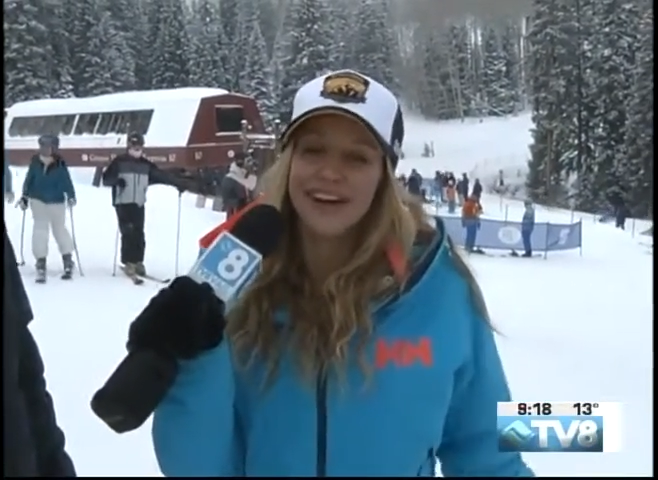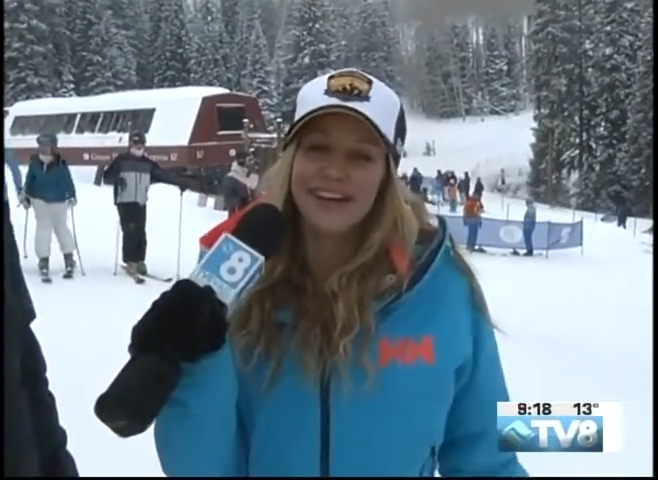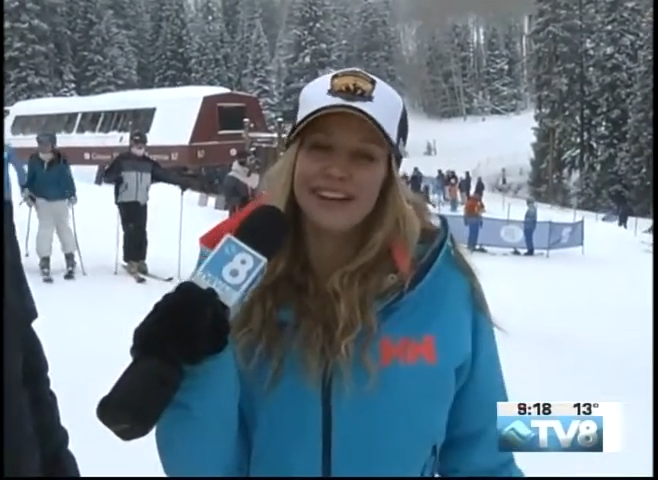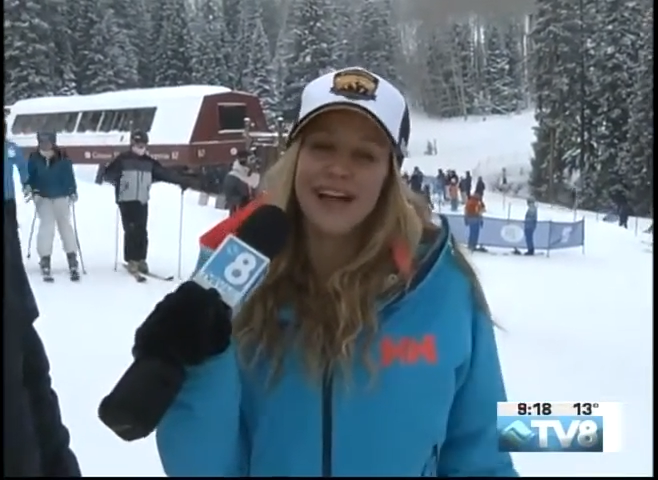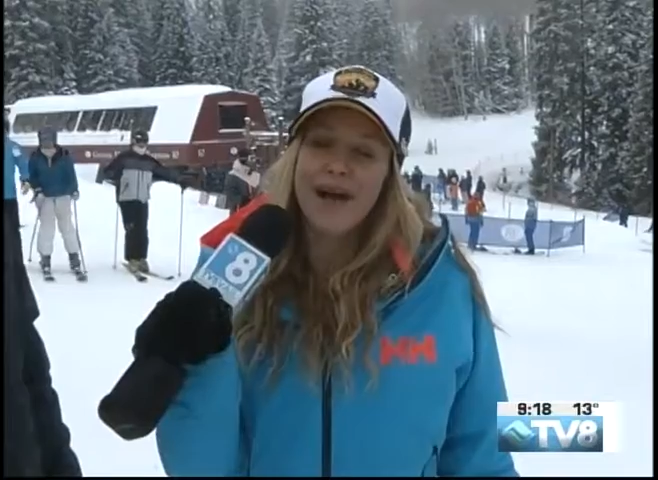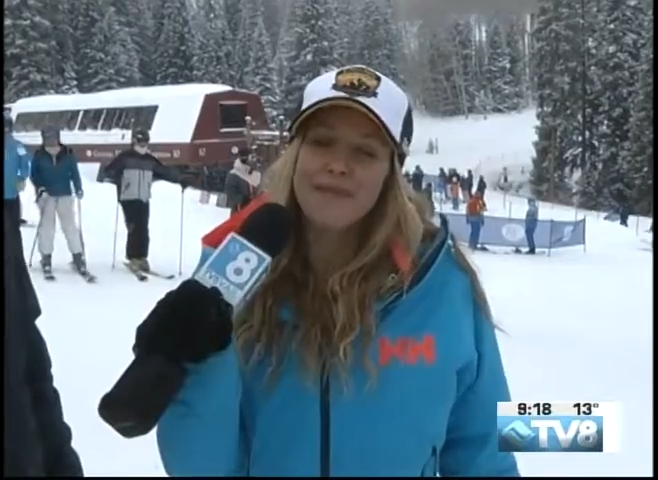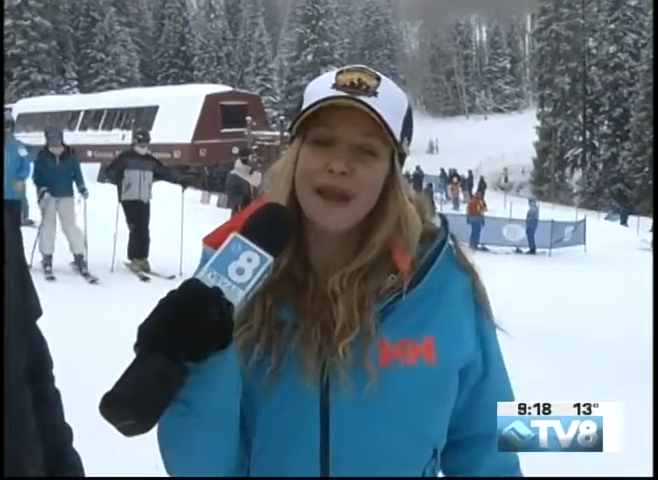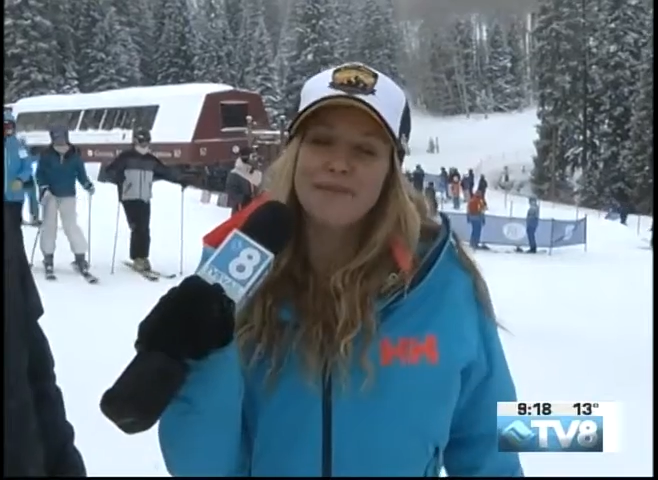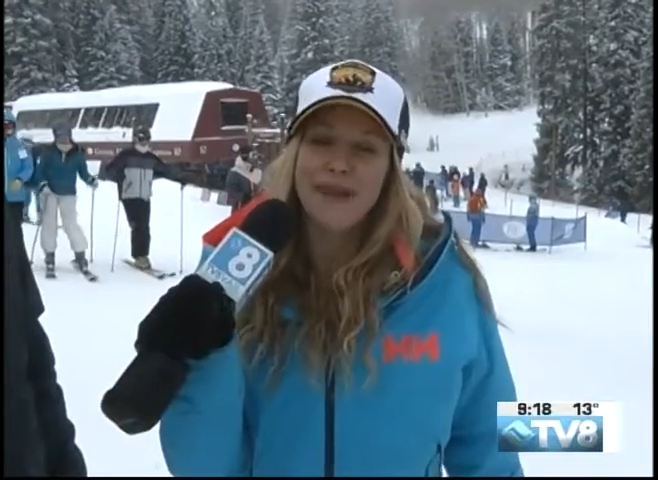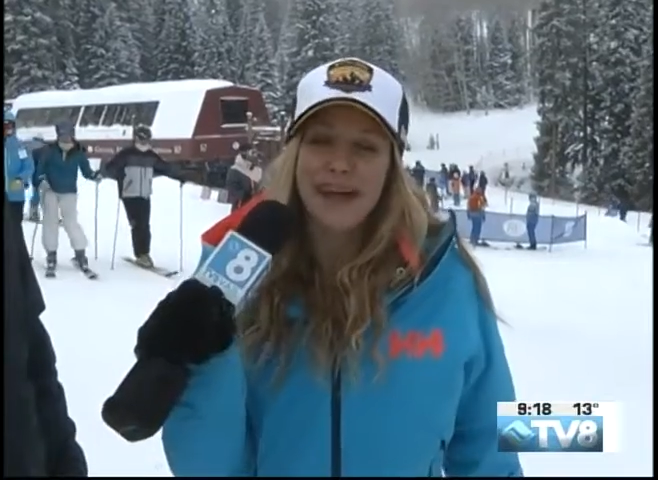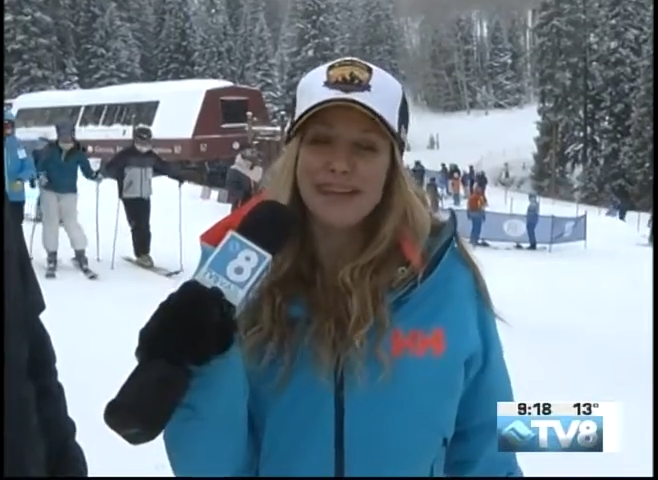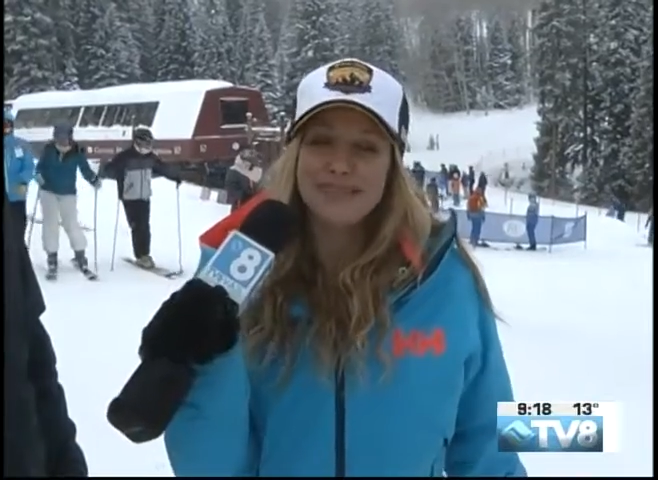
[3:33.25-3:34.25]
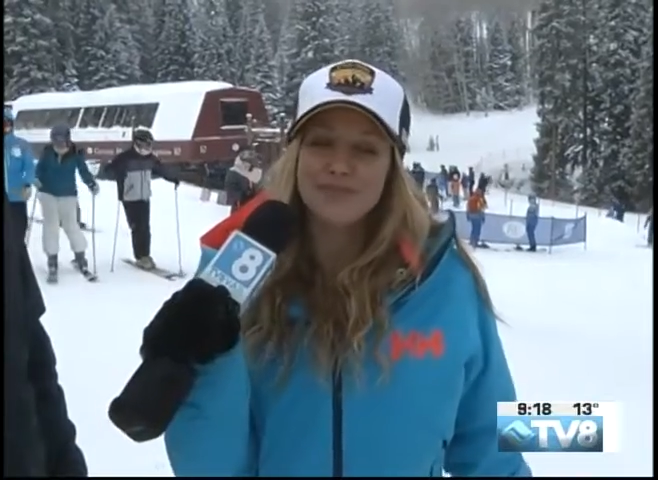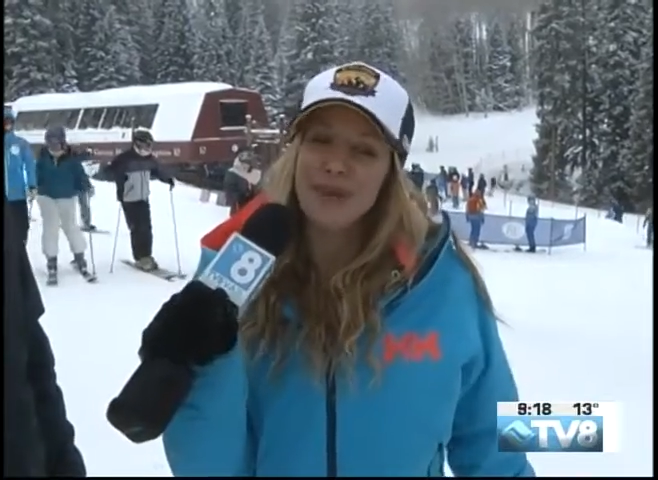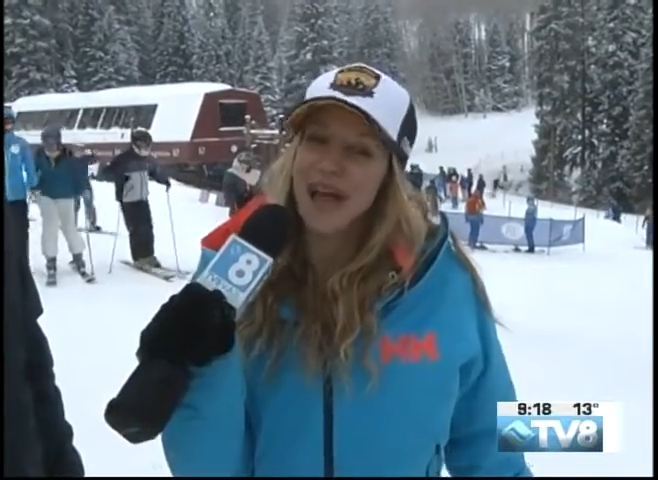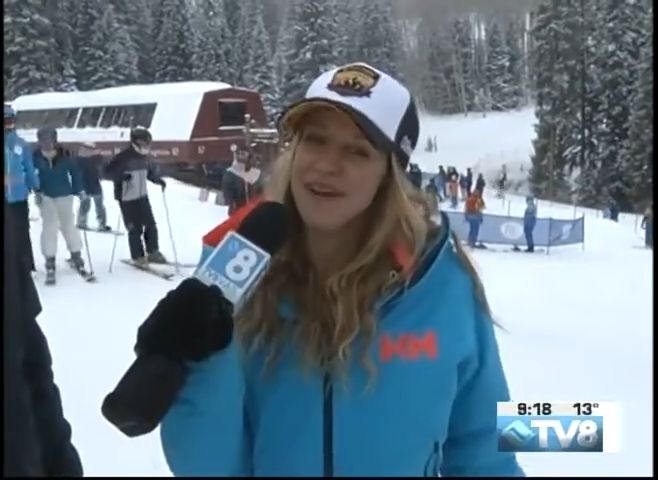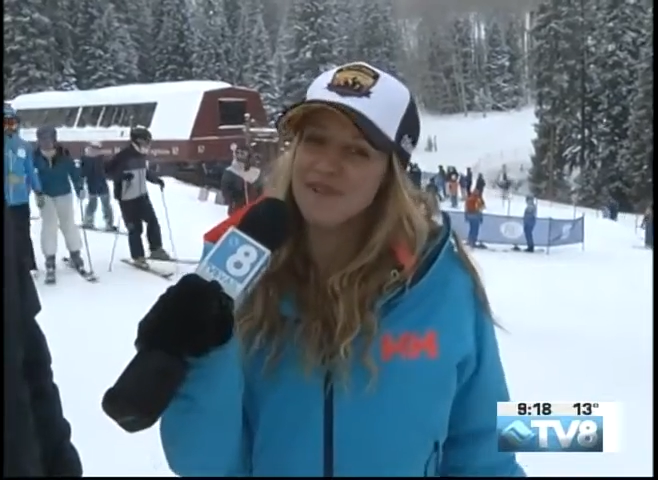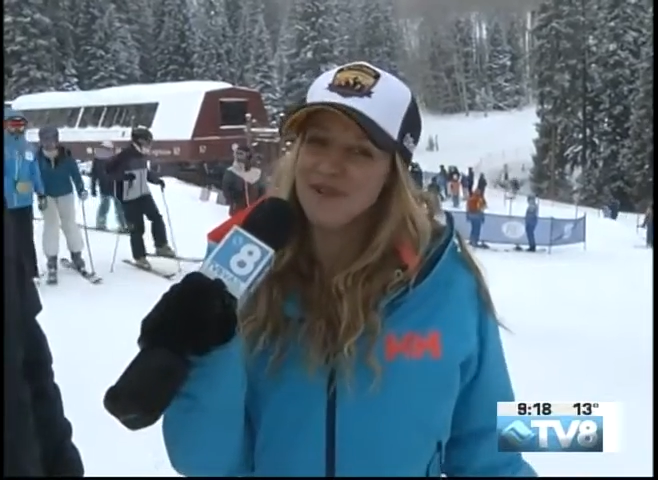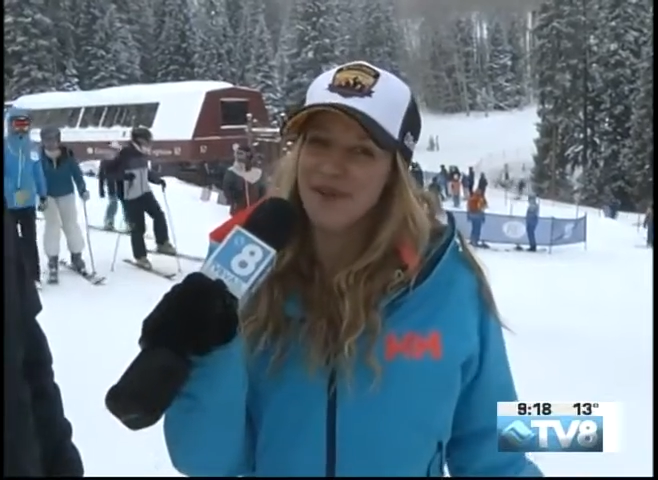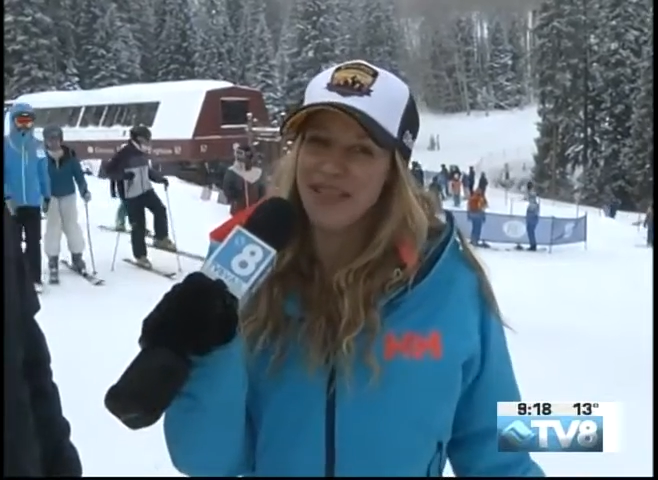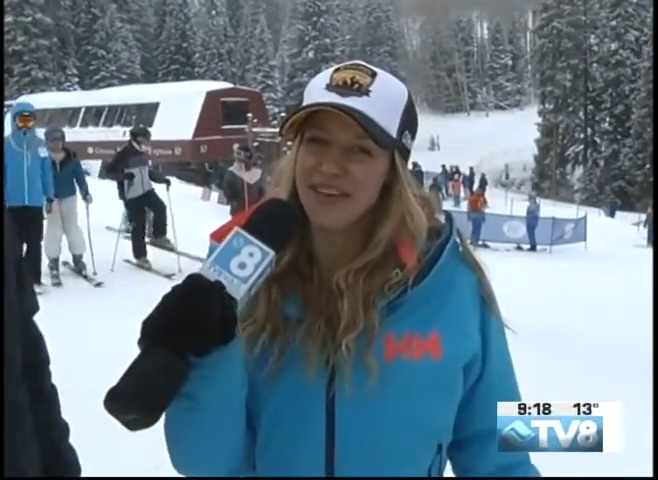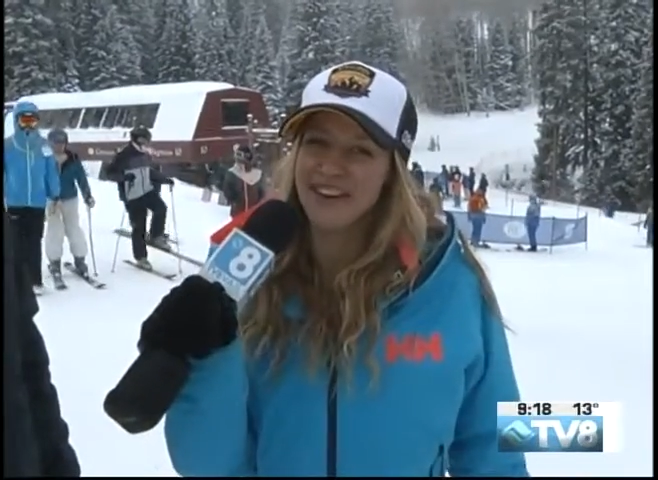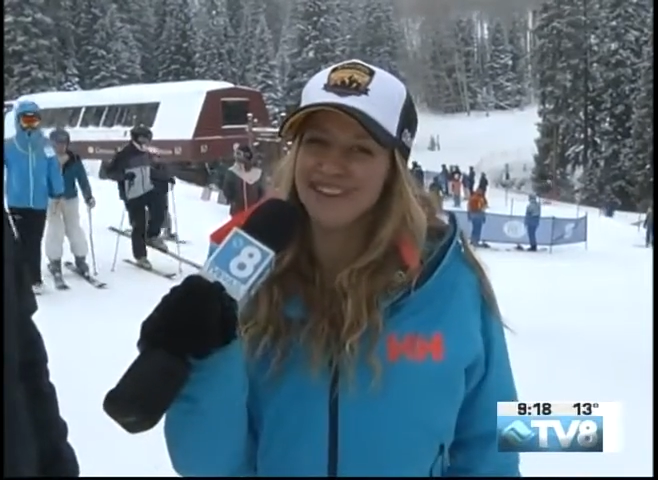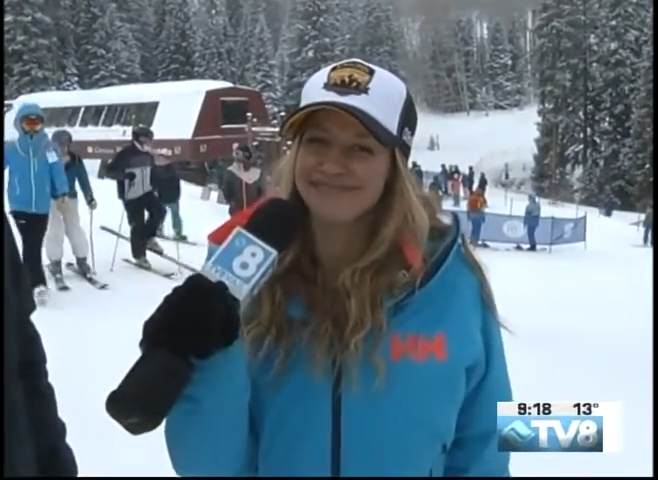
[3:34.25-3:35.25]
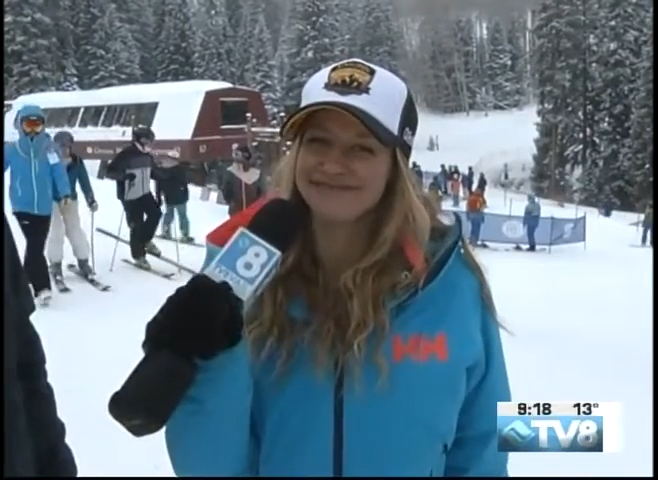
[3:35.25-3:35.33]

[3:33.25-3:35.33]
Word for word: And coming up next, we have your weather.